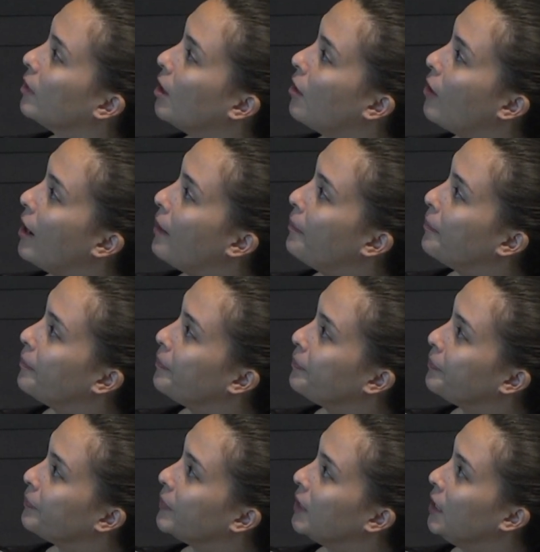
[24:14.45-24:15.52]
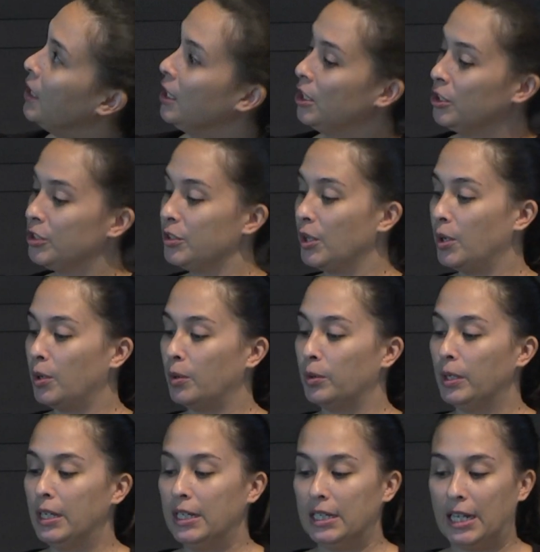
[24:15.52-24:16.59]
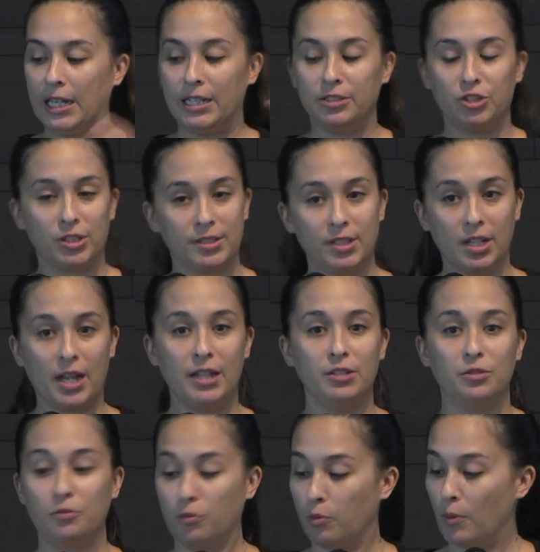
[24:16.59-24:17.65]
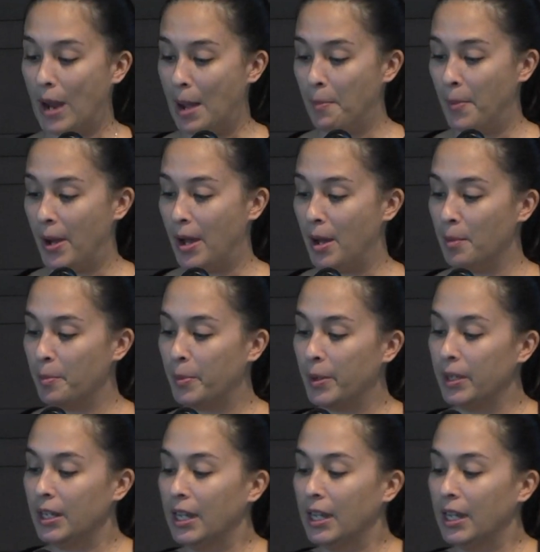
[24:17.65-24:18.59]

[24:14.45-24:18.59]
Okay, so just to kind of wrap up,